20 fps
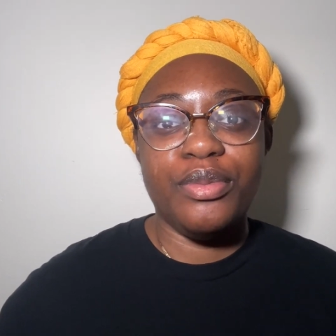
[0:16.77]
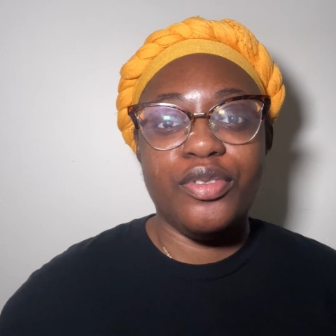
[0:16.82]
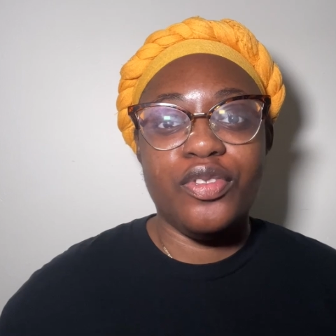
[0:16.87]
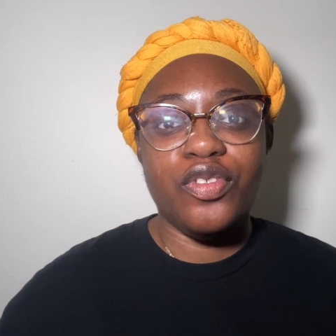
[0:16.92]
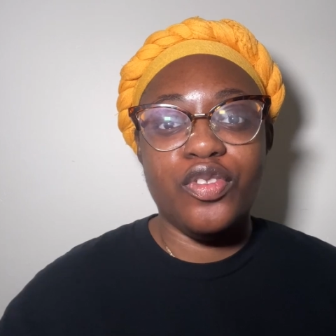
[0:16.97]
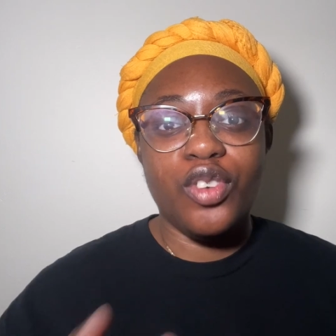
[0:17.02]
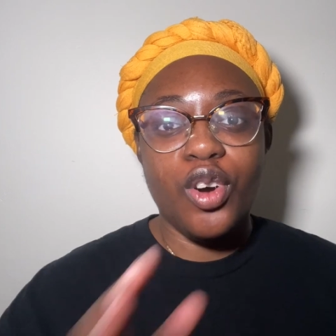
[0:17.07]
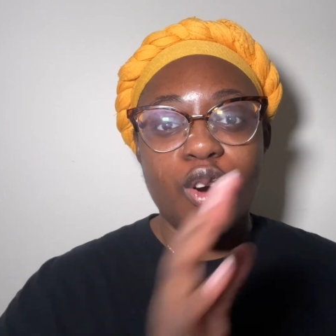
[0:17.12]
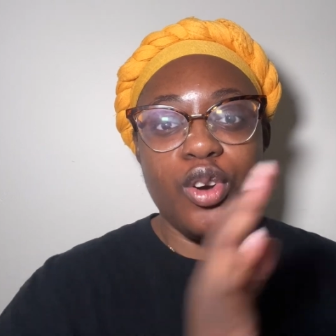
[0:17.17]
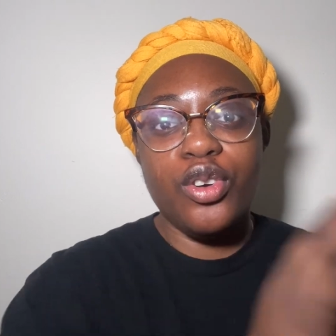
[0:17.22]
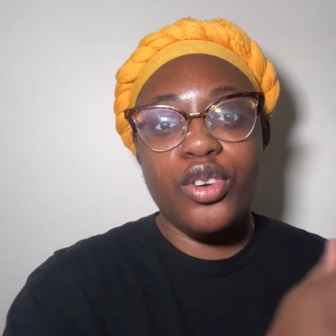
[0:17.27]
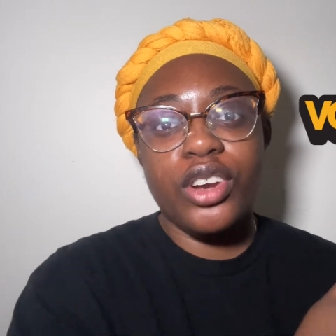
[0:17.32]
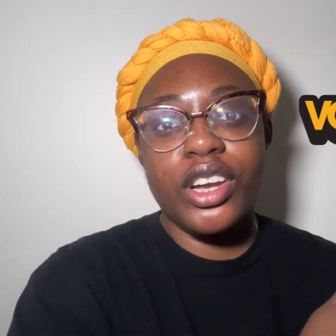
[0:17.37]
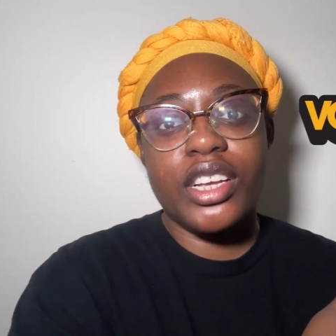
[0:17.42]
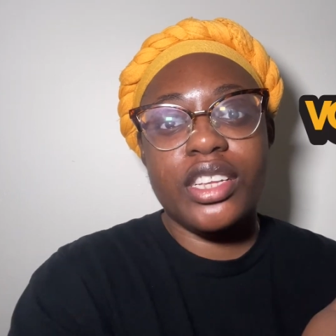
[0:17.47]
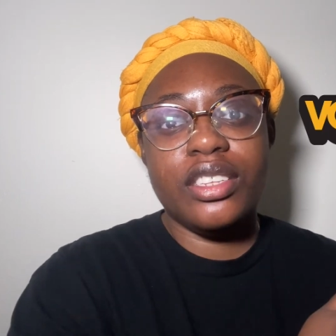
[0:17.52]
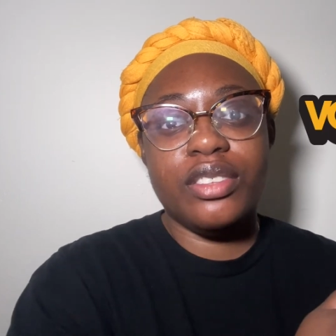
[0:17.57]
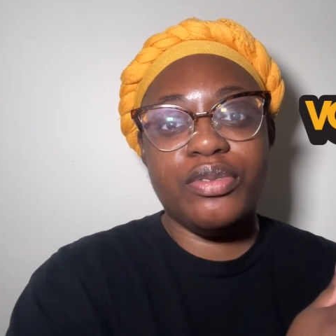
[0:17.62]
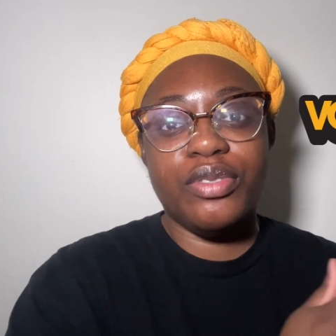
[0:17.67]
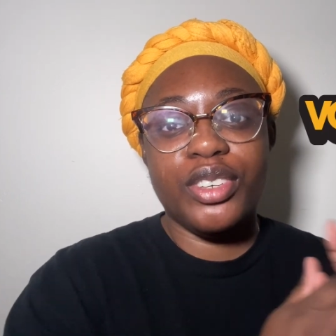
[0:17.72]

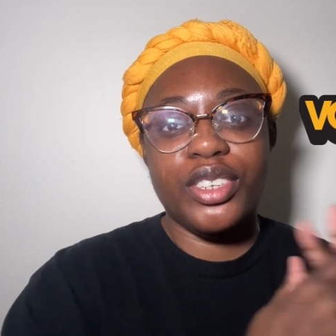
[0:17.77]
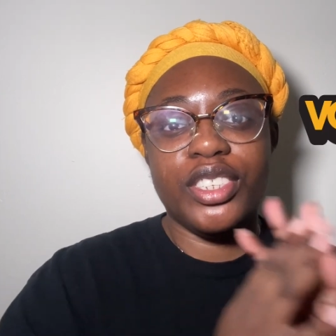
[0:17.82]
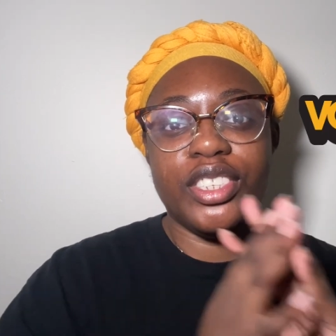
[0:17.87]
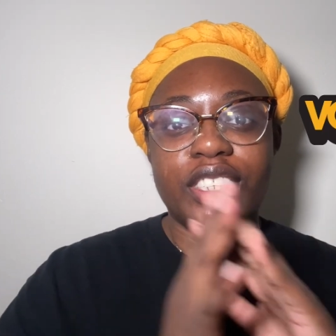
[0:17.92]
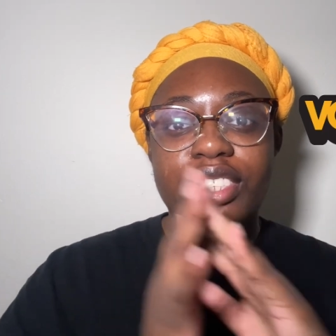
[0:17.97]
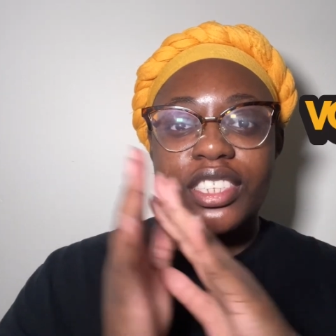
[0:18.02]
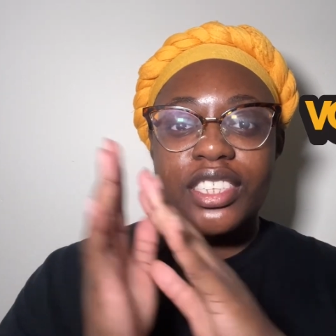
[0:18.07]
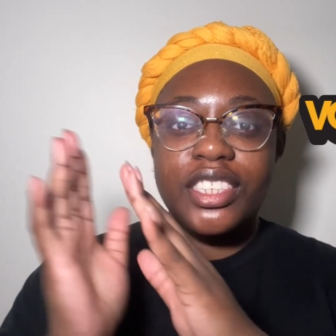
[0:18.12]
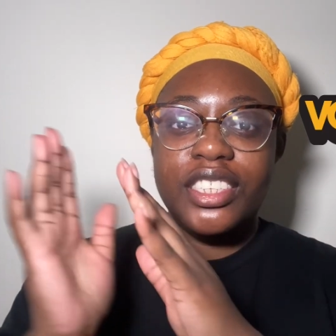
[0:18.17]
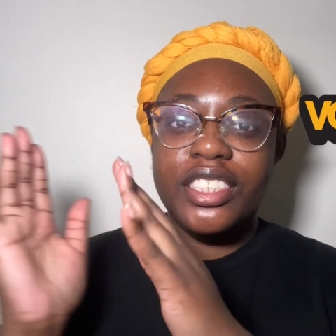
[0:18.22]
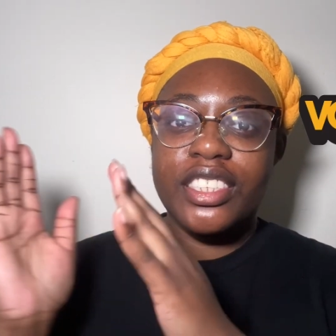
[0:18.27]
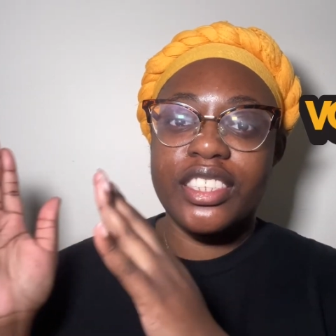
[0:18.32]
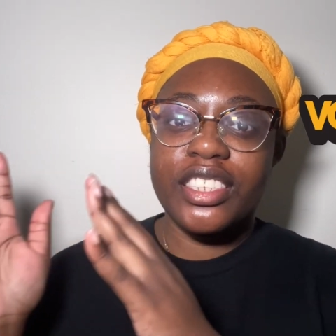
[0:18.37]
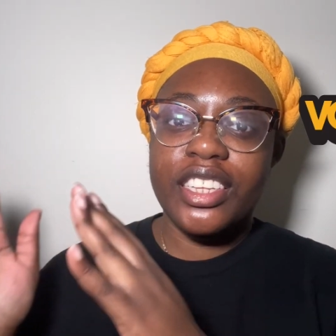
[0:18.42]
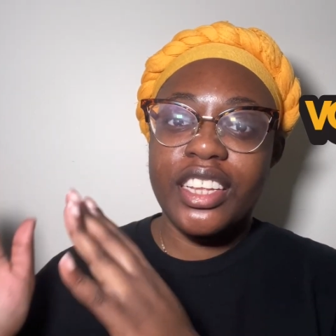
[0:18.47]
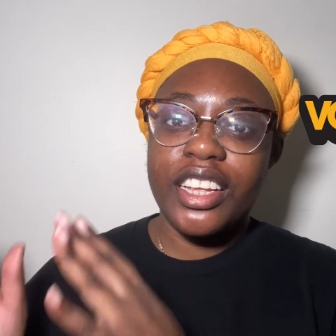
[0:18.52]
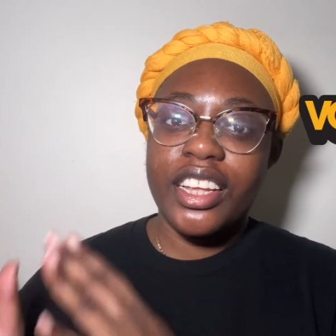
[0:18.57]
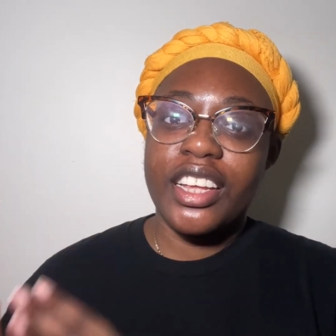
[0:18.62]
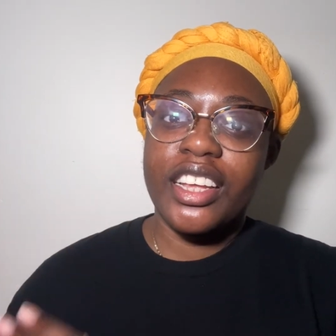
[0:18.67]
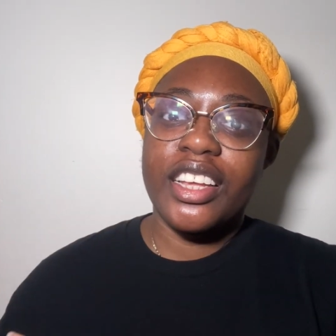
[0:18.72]
Vograce versus
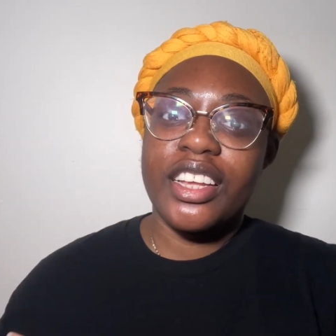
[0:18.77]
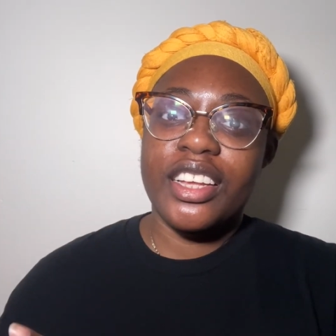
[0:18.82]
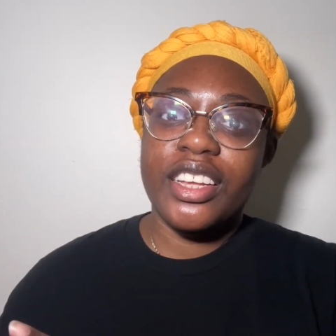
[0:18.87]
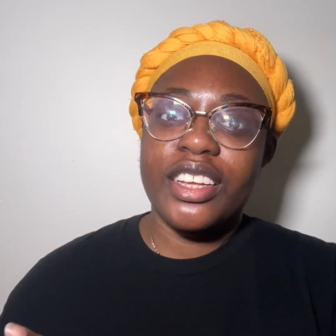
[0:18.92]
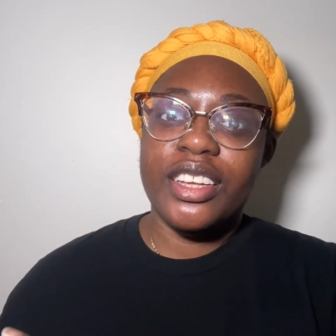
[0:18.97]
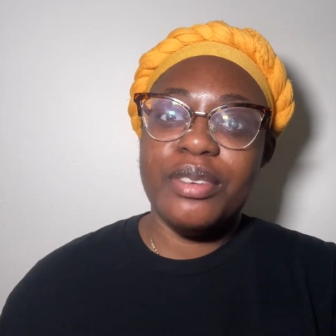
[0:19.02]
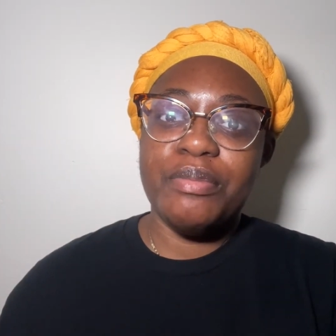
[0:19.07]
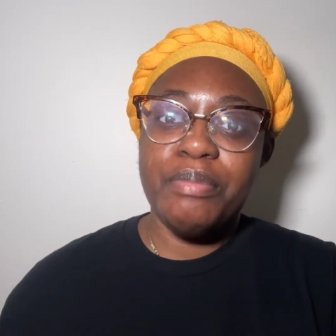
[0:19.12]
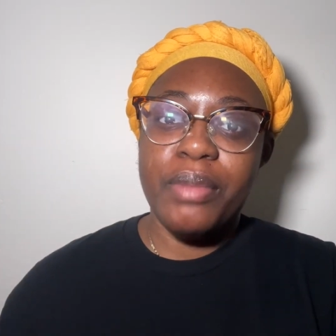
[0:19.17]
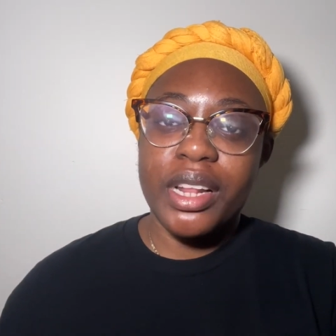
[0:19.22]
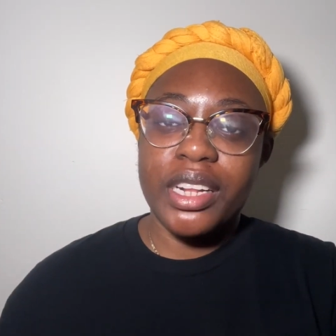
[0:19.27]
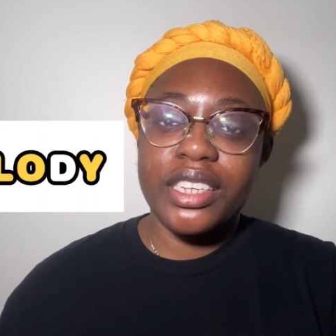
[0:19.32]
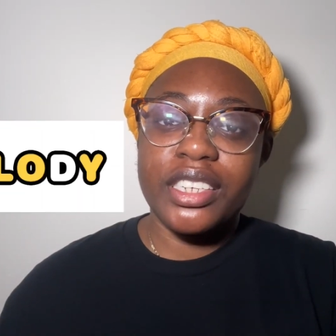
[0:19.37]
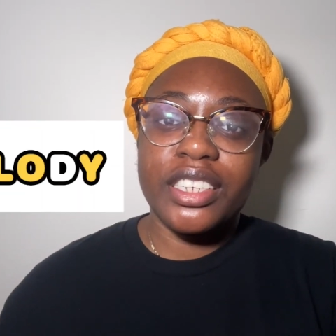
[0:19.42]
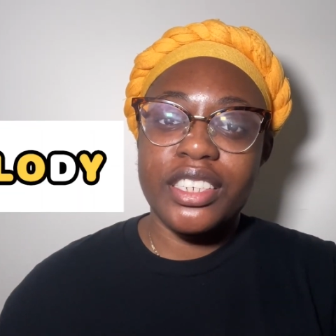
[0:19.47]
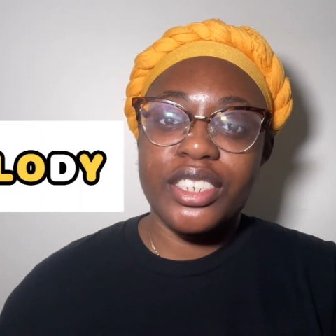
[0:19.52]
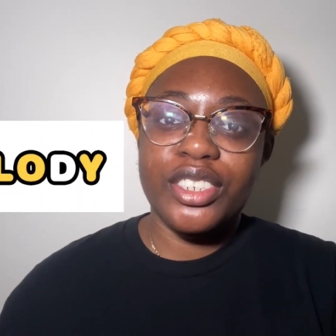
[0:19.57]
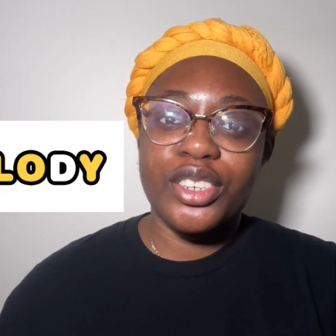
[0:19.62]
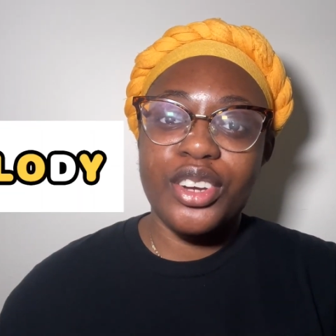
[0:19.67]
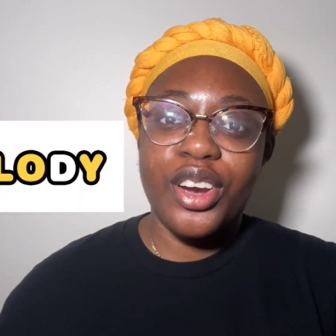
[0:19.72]

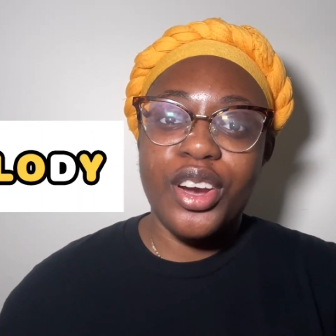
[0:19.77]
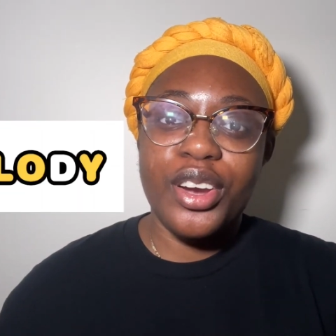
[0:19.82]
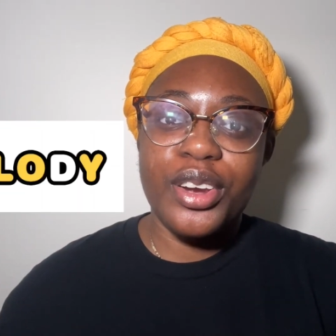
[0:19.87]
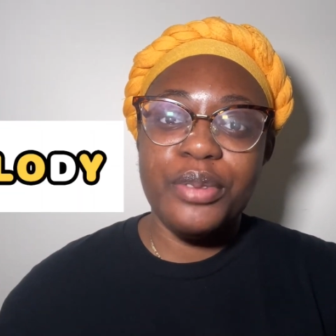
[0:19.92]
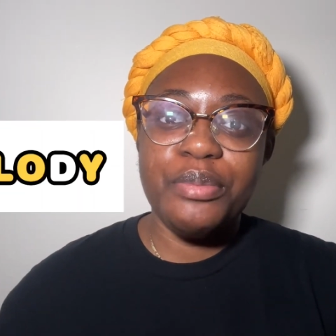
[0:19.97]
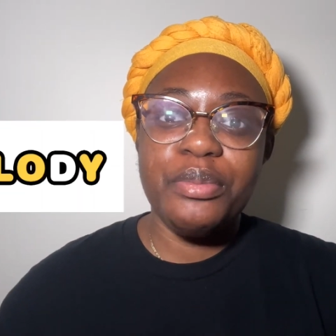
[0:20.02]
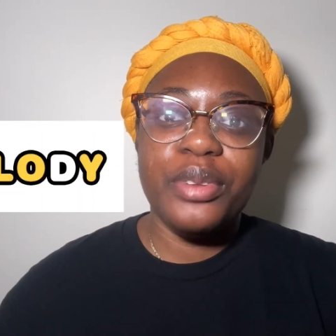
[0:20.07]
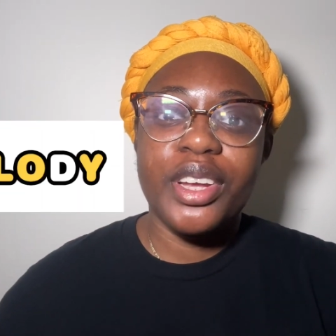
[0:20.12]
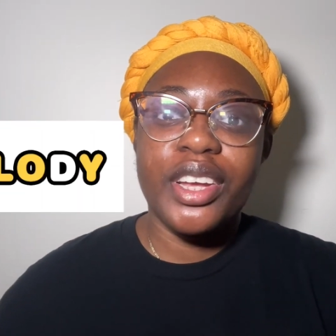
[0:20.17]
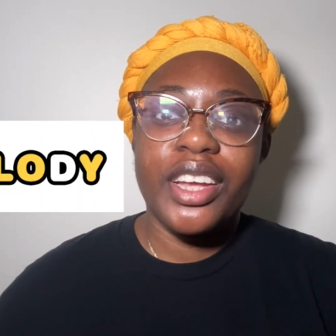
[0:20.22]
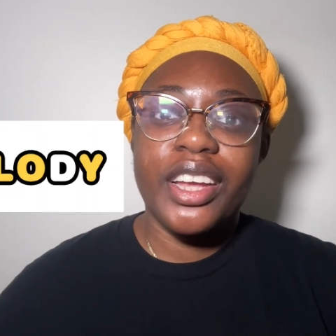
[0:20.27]
Melody Charm.